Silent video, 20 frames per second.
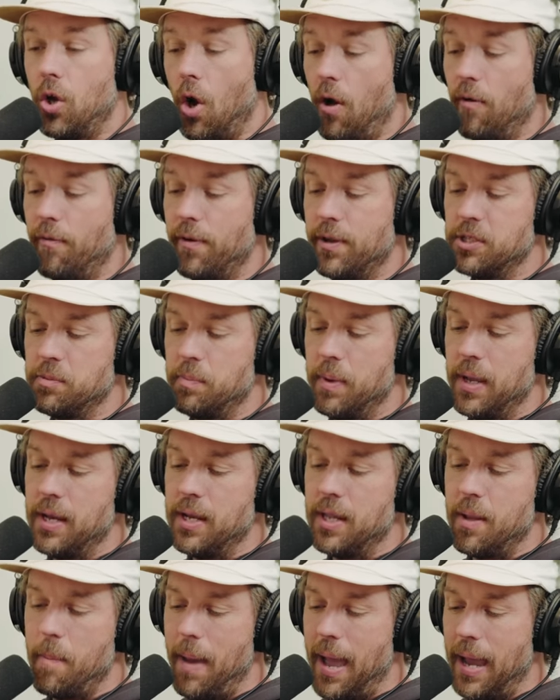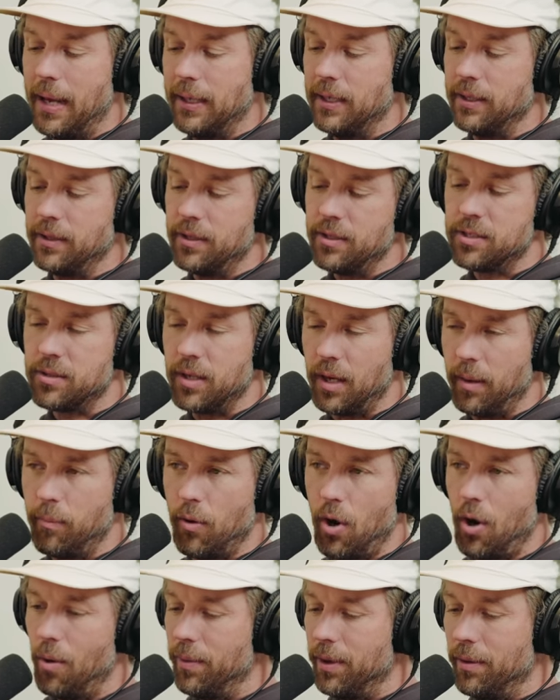golf has been the magnet that's like
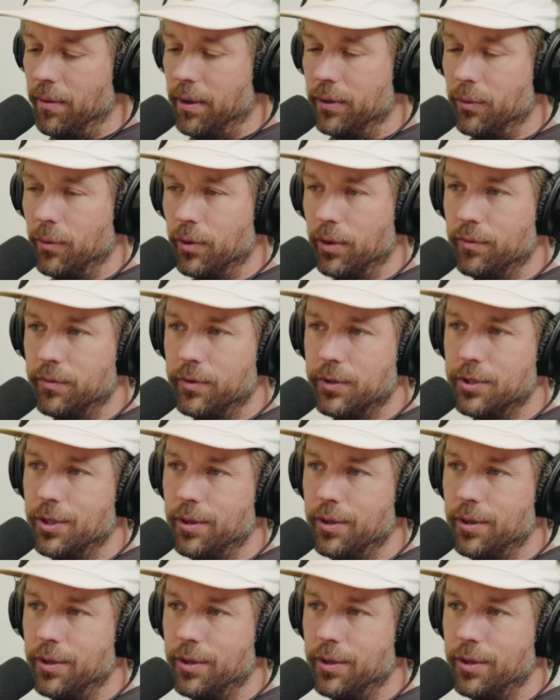brought me around the world for